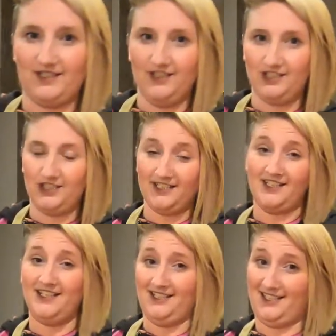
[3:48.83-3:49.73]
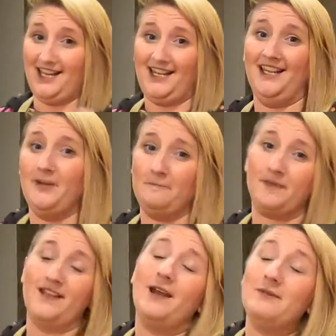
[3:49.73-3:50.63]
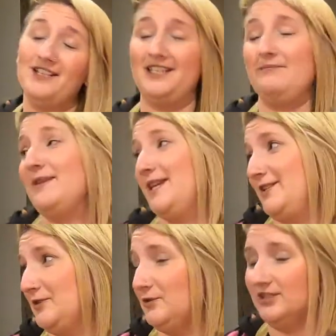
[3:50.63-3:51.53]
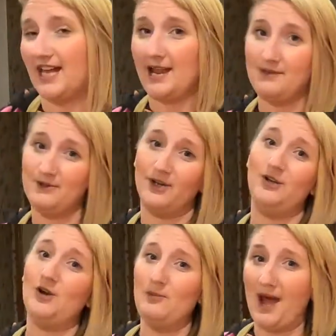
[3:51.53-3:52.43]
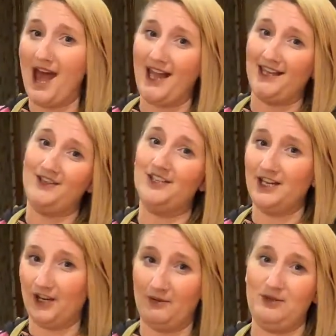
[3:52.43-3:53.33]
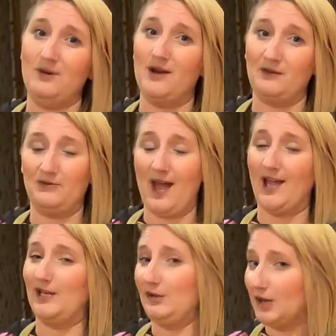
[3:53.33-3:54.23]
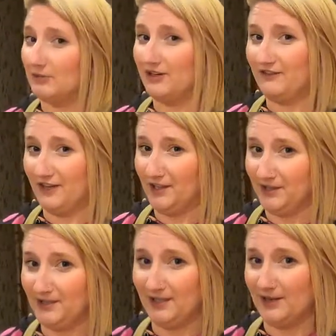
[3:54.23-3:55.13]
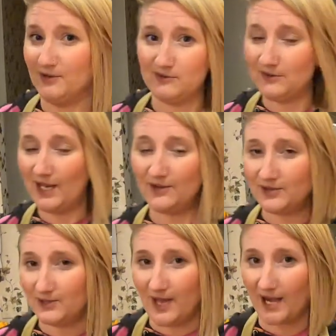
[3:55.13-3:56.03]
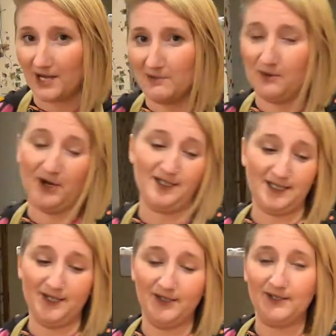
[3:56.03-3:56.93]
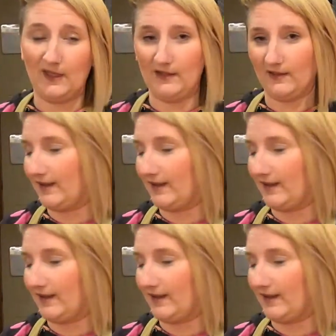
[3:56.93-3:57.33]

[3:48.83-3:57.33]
delicious, and it's like, I mean, to me, it's old-timey, where you go back and you take your empty bottles back and you get them refilled. You know, they don't do that anymore. So I think that's